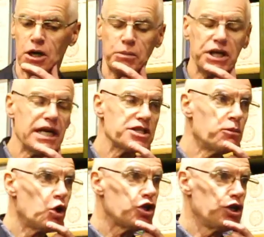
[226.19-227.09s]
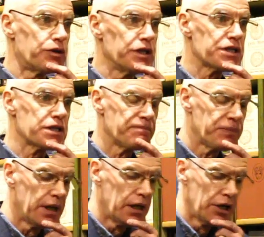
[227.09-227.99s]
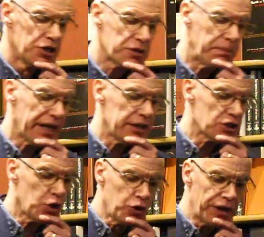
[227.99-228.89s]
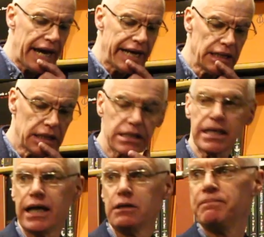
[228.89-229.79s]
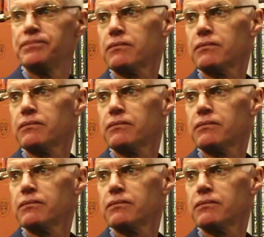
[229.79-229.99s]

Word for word: But it gets more curious. There's a place called Ain Ghazal